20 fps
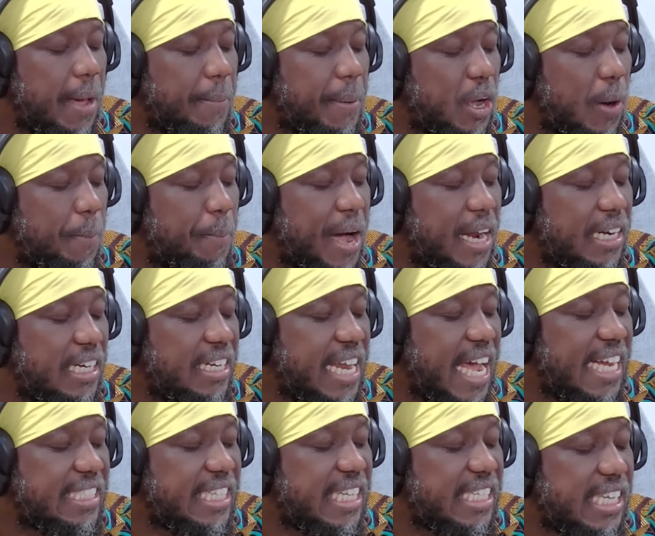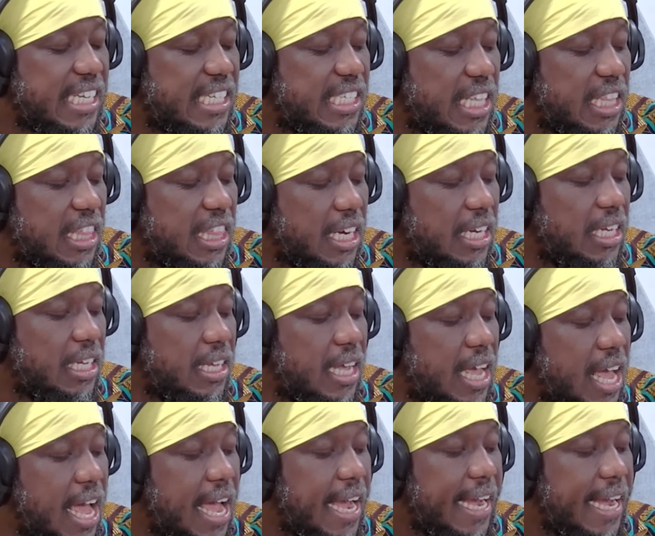I beg your pardon, 1963,